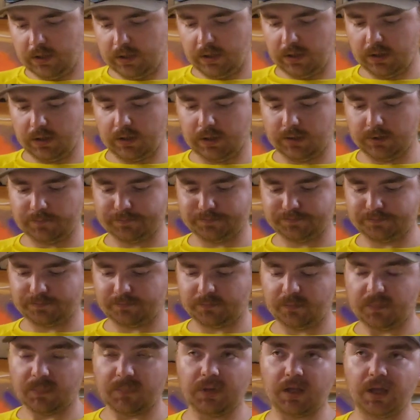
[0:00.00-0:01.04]
Um,
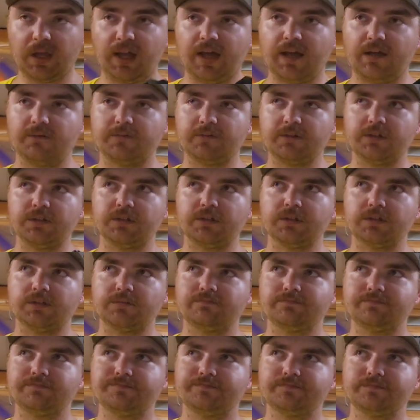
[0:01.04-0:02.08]
I have a
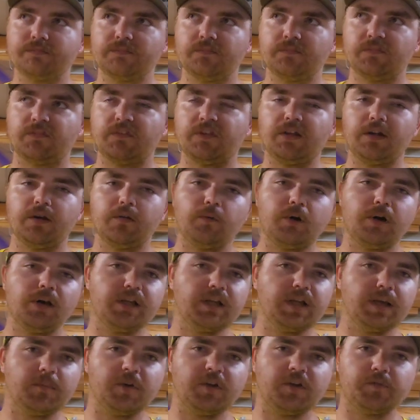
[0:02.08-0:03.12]
tier
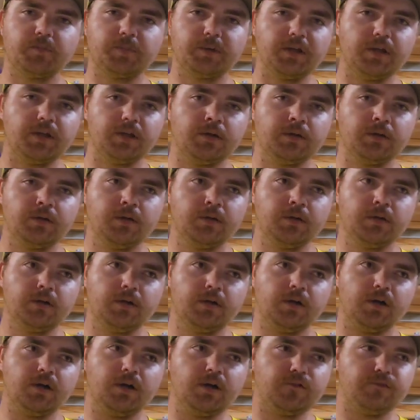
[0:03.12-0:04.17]
one MSP
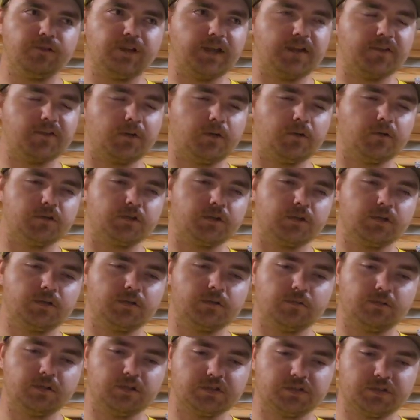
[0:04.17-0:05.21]
uh, flex holster,
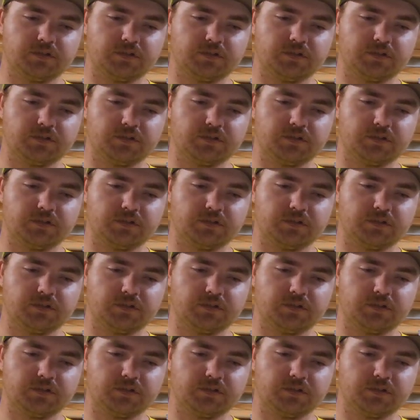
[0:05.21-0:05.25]
which